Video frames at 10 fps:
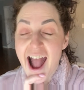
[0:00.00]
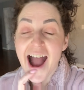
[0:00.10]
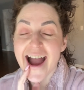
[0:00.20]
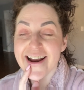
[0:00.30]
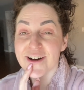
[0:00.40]

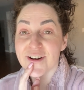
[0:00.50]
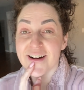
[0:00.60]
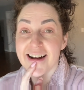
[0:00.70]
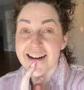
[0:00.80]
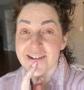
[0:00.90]
I know
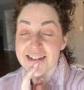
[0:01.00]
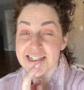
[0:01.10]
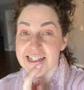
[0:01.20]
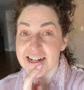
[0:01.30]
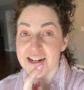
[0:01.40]
I always
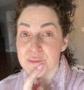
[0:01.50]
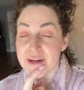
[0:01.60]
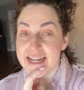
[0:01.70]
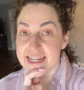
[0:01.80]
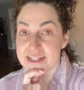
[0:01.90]
share
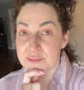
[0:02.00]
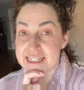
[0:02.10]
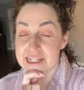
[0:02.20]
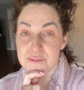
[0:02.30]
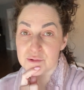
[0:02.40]
my, my
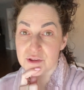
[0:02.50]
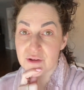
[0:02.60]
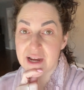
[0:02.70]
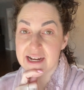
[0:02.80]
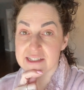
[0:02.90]
tips with
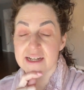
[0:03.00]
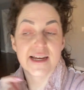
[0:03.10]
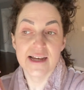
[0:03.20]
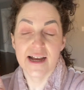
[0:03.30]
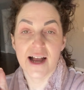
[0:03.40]
you guys on
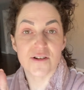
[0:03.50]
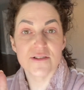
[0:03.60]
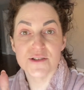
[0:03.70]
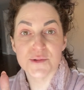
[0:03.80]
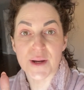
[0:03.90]
how to
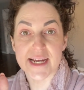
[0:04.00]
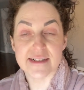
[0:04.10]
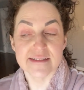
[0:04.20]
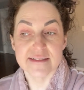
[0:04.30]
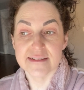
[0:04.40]
lose
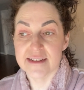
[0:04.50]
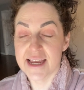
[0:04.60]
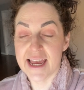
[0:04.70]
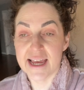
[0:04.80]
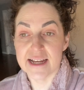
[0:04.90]
weight
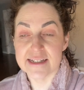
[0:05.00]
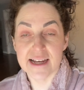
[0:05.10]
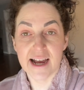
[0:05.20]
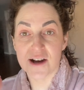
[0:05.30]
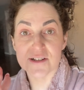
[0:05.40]
and
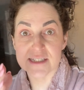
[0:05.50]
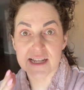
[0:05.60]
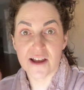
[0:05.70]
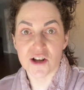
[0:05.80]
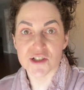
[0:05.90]
how to
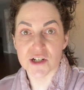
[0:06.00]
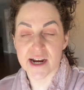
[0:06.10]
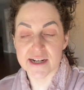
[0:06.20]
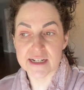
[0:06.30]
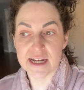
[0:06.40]
stay on
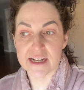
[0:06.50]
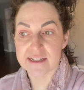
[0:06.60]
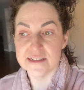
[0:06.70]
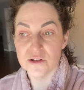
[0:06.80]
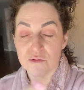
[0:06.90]
track.
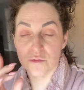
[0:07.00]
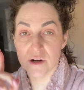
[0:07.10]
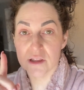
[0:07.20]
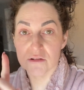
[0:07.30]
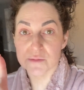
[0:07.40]
And
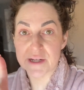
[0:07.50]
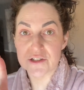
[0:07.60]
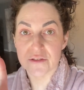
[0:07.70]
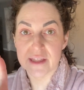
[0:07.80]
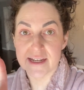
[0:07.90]
one of those
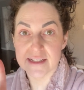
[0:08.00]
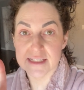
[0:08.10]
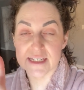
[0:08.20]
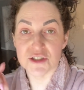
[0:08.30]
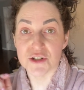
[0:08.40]
major
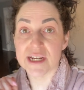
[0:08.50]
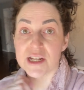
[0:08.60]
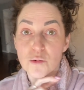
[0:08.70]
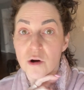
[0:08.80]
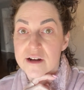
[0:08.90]
things is
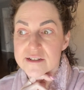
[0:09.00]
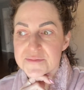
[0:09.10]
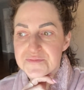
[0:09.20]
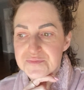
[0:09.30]
drinking water.